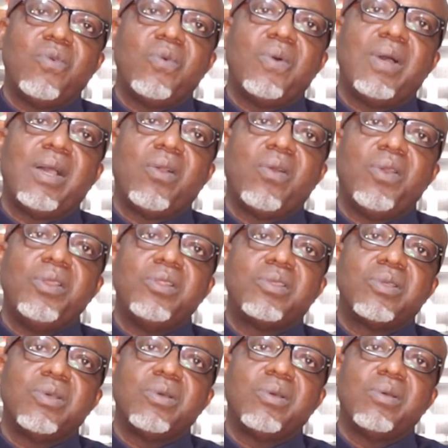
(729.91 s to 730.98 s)
we are going
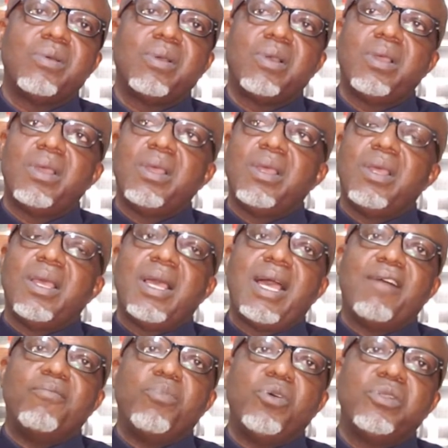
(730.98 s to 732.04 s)
to
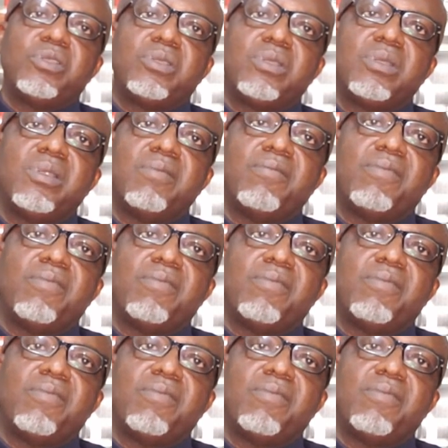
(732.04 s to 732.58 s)
have both